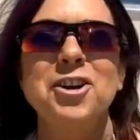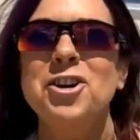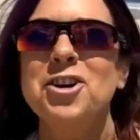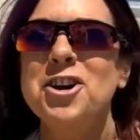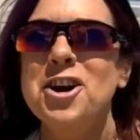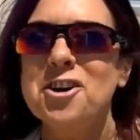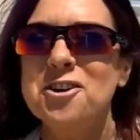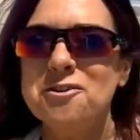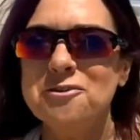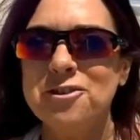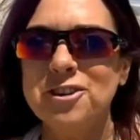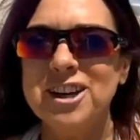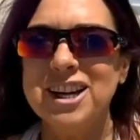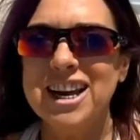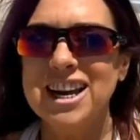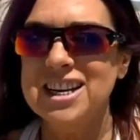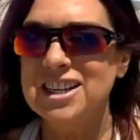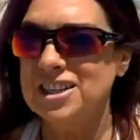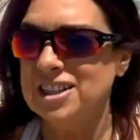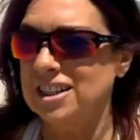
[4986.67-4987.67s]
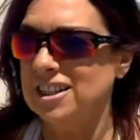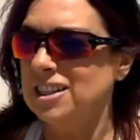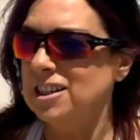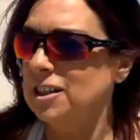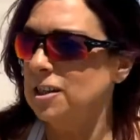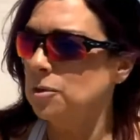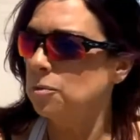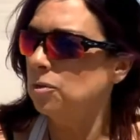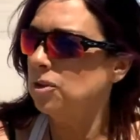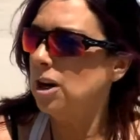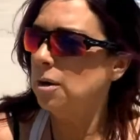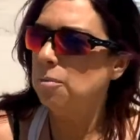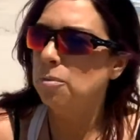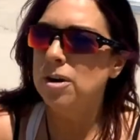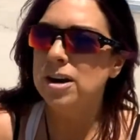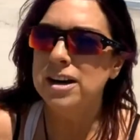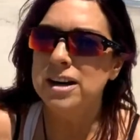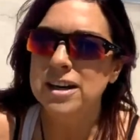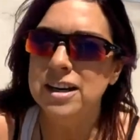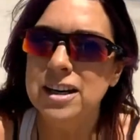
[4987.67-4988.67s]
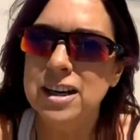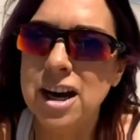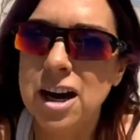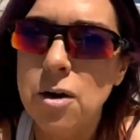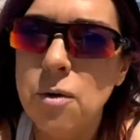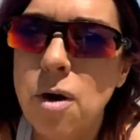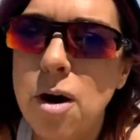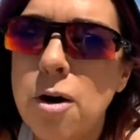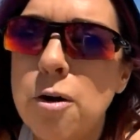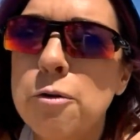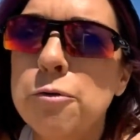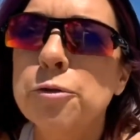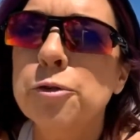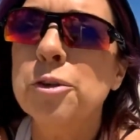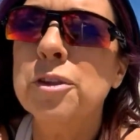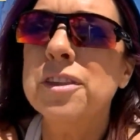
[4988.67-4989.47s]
on your notifications because when I'm ready to go over